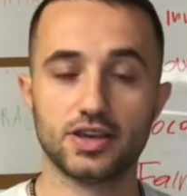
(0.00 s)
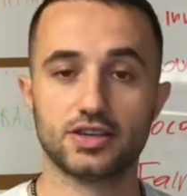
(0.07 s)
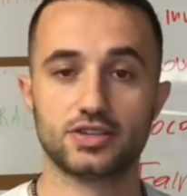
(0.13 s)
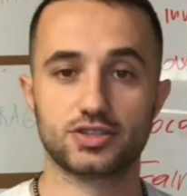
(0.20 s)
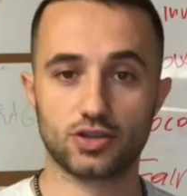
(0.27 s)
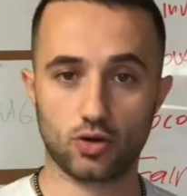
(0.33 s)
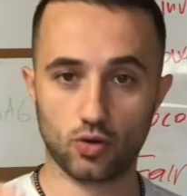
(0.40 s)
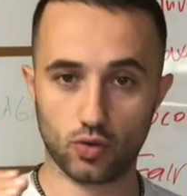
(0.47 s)

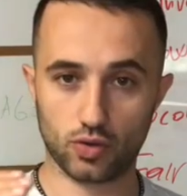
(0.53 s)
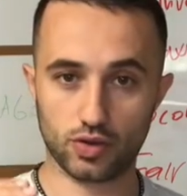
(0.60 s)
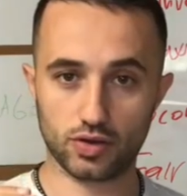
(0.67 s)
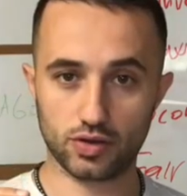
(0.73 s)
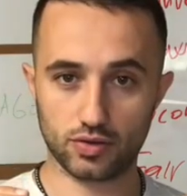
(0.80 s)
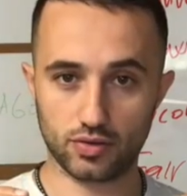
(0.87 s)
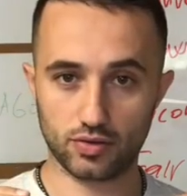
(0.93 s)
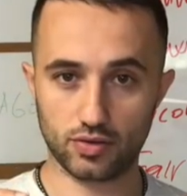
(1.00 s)
So
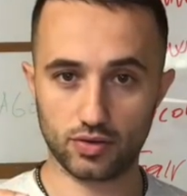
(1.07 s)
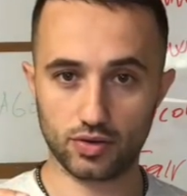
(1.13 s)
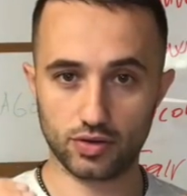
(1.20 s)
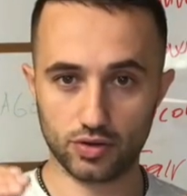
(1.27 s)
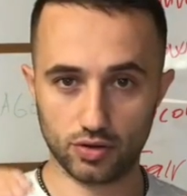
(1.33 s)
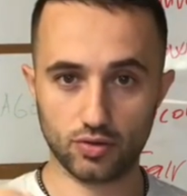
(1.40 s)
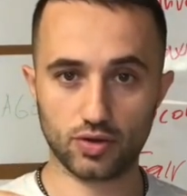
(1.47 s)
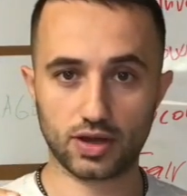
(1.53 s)

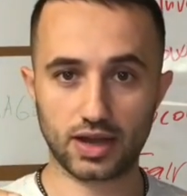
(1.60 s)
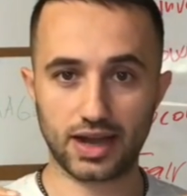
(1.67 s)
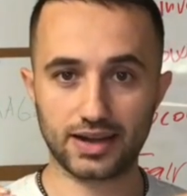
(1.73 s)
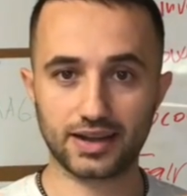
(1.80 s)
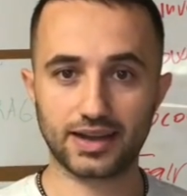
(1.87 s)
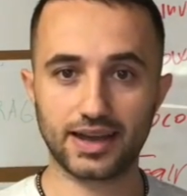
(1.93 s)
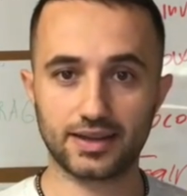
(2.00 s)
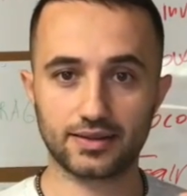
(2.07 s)
you kind
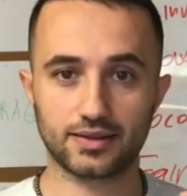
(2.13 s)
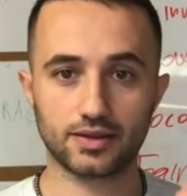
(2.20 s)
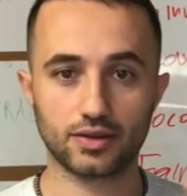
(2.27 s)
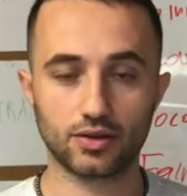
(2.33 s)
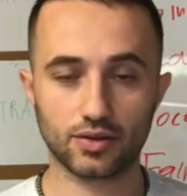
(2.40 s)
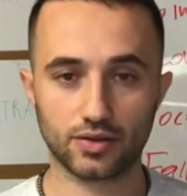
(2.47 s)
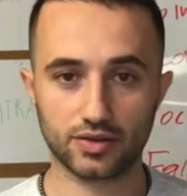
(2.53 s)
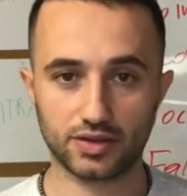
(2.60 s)
of get, you
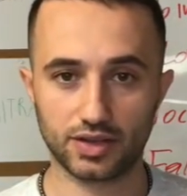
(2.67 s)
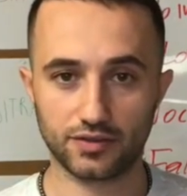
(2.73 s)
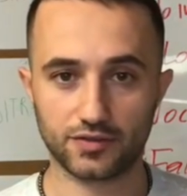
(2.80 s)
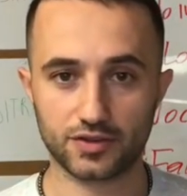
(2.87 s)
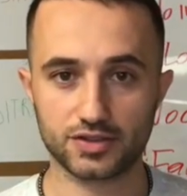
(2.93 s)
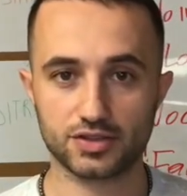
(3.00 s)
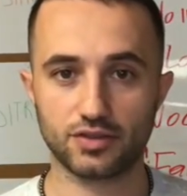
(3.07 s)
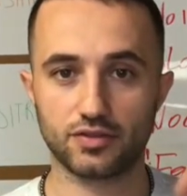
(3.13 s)
know, the
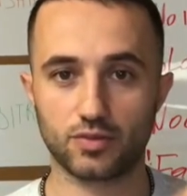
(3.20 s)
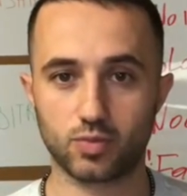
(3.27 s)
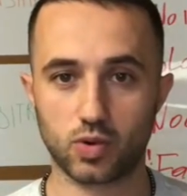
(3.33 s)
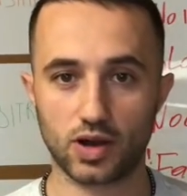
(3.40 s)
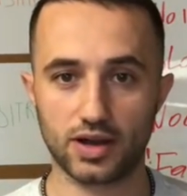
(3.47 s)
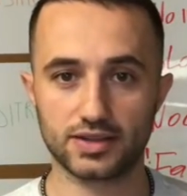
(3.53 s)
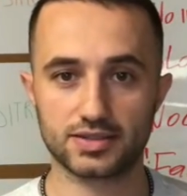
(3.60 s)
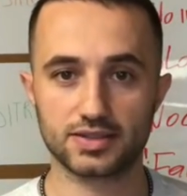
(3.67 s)
difference of the
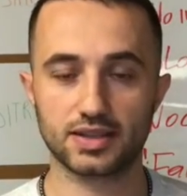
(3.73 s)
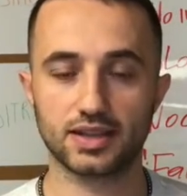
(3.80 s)
price.